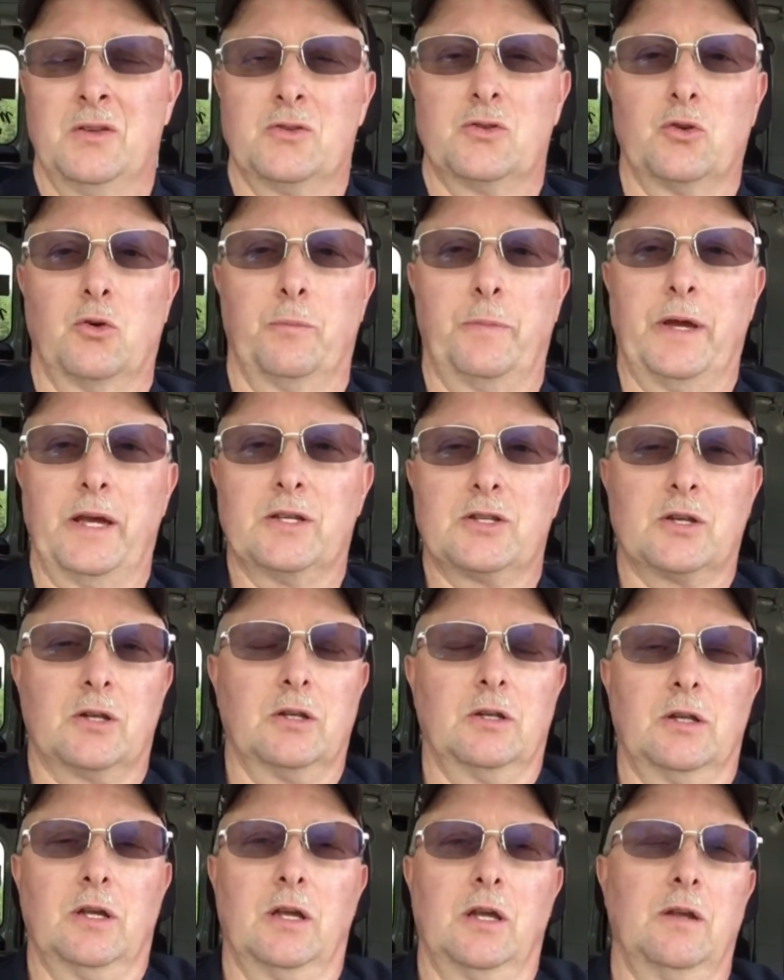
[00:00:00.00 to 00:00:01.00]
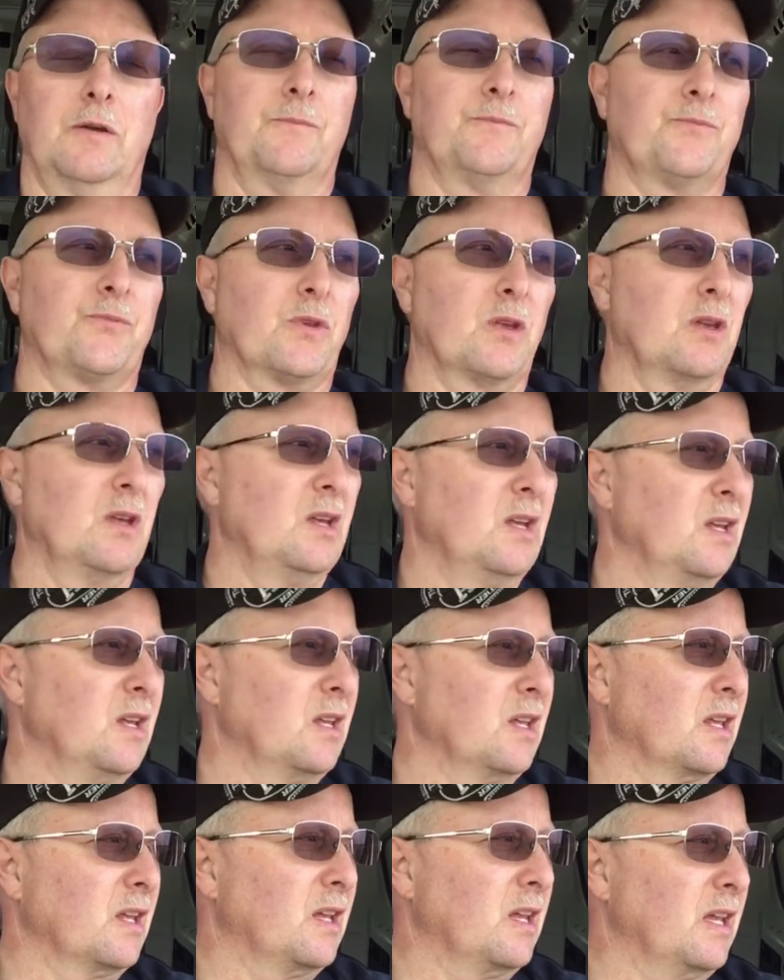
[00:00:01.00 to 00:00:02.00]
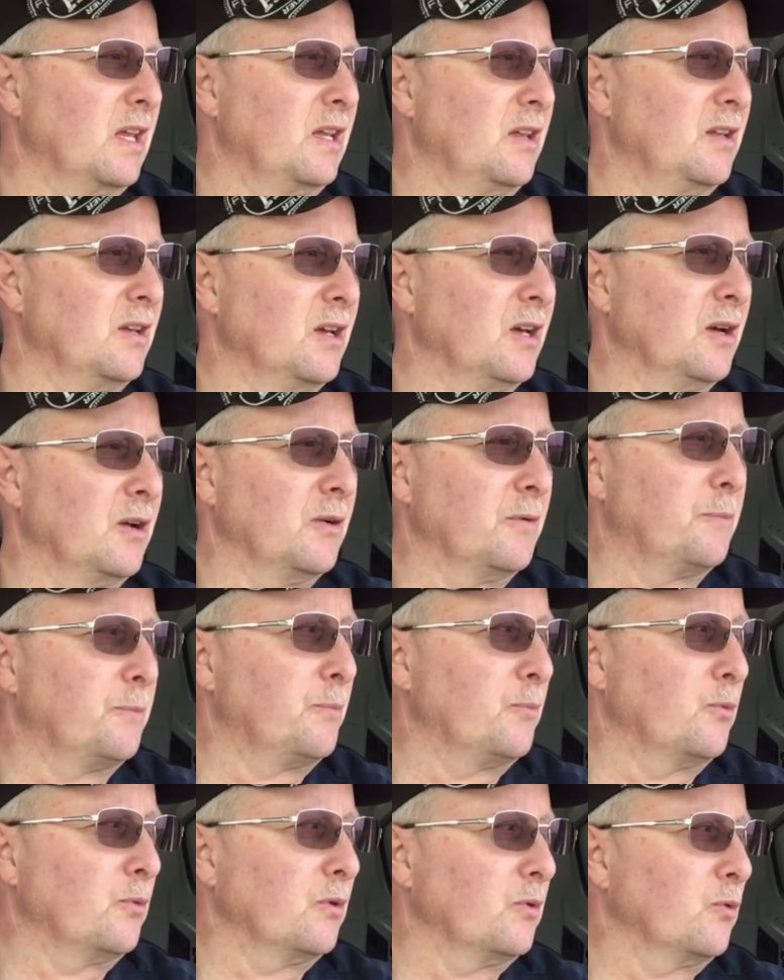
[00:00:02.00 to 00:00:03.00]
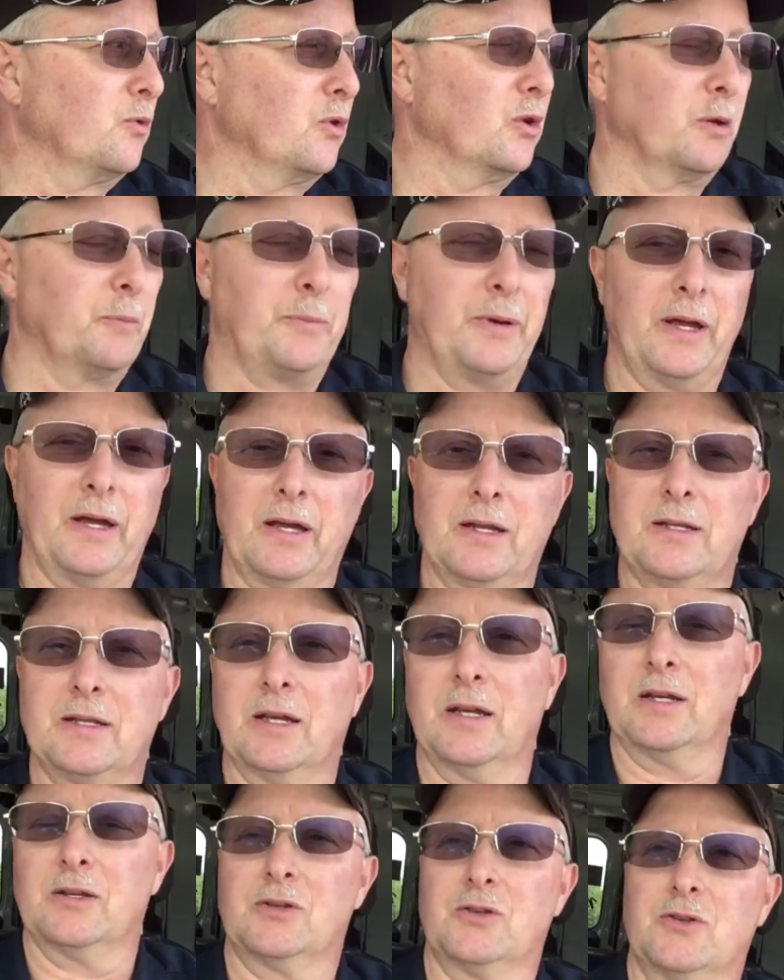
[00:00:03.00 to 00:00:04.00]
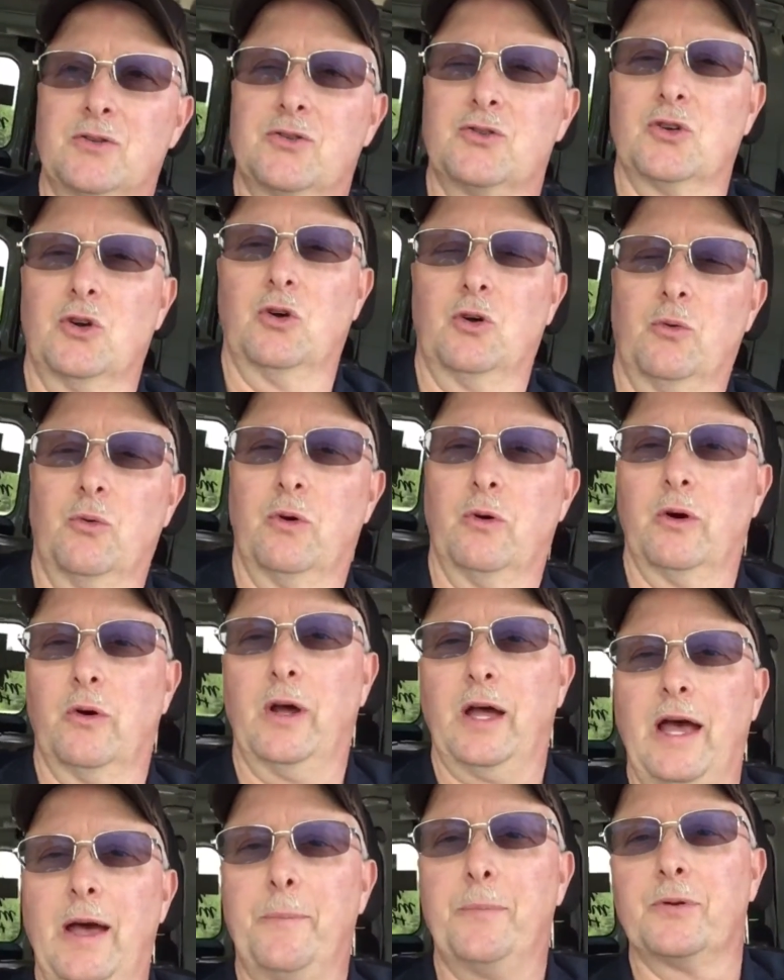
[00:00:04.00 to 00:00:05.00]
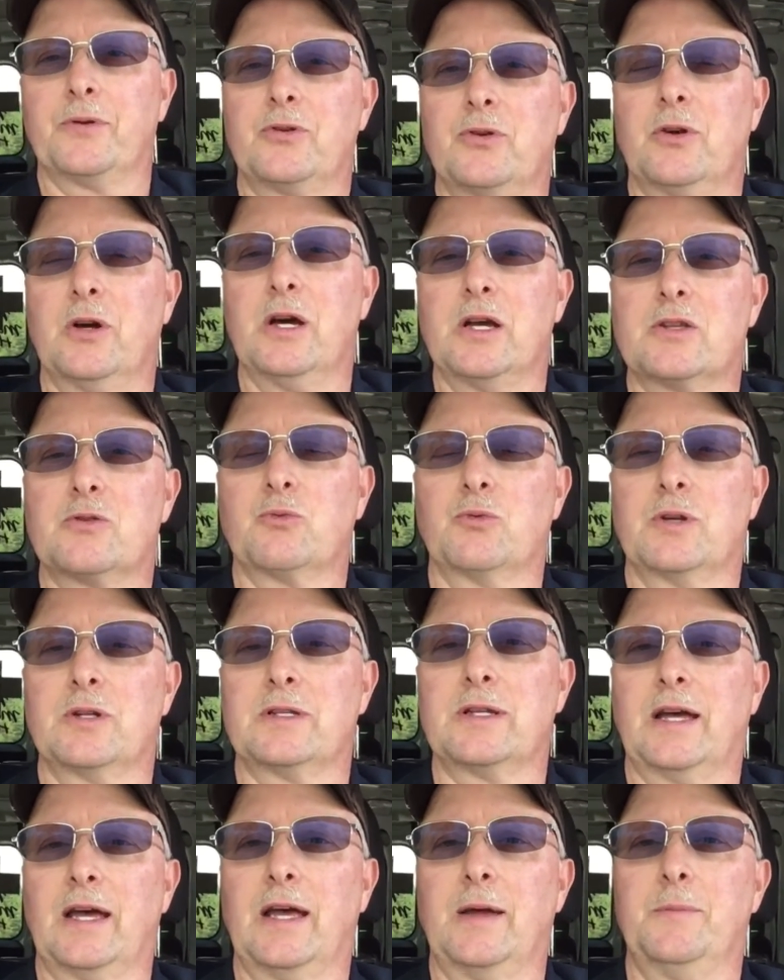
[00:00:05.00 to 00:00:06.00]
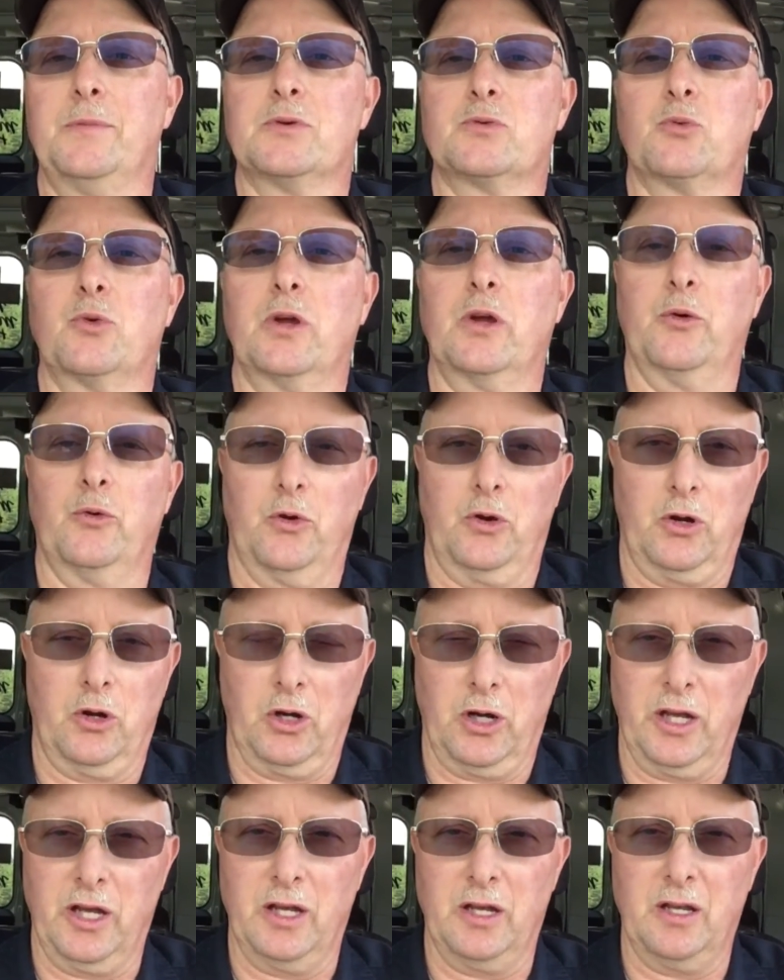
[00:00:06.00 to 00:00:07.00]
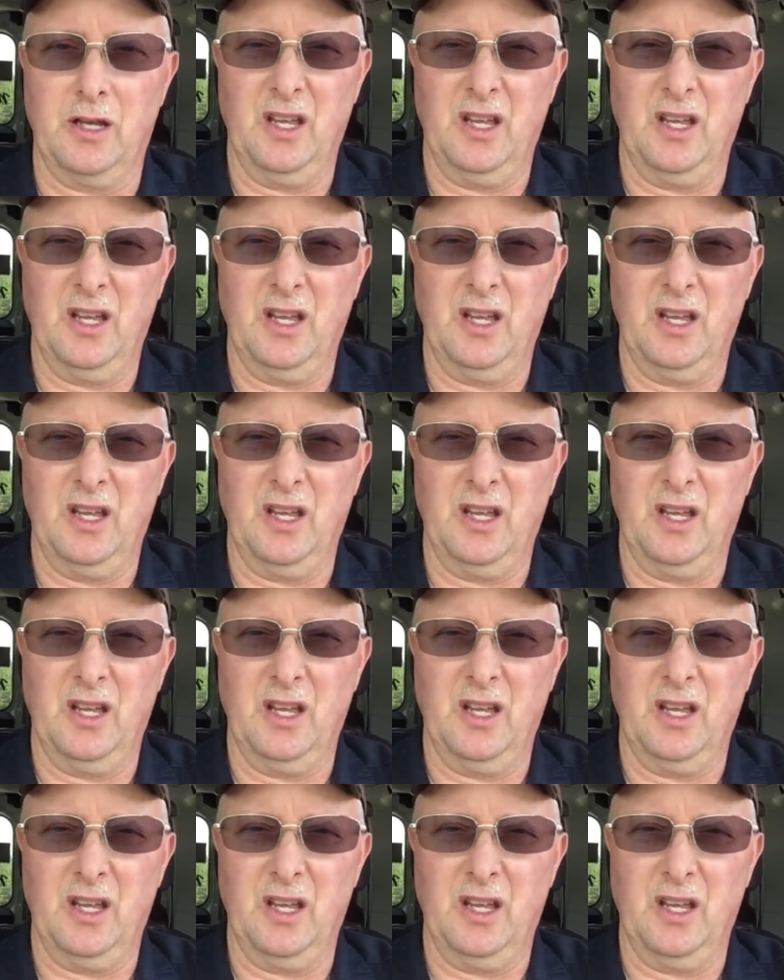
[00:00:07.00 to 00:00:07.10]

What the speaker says: So basically, you need to really pay attention. So what happened to us one time is we were